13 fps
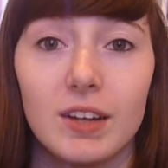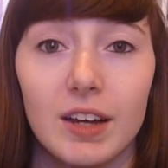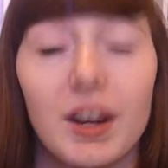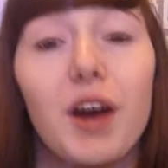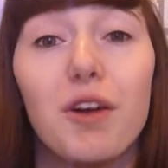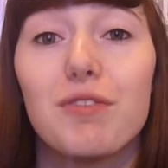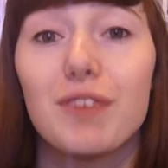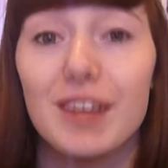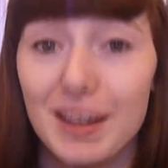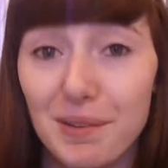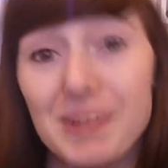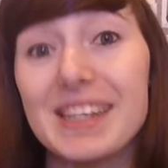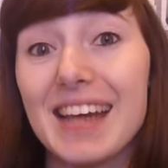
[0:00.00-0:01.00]
and
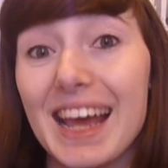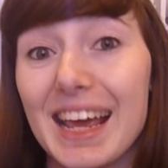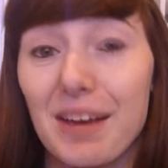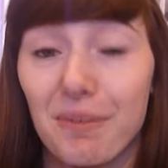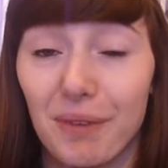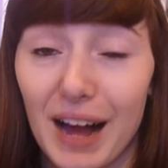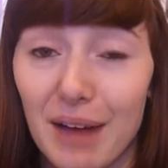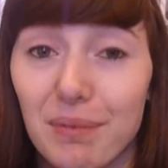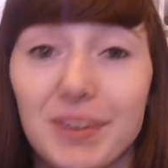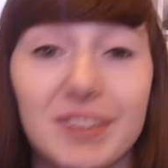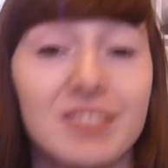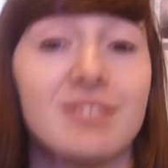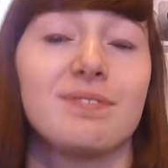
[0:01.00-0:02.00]
hopefully one day it will
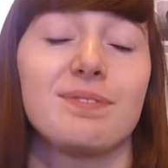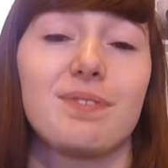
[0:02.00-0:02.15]
happen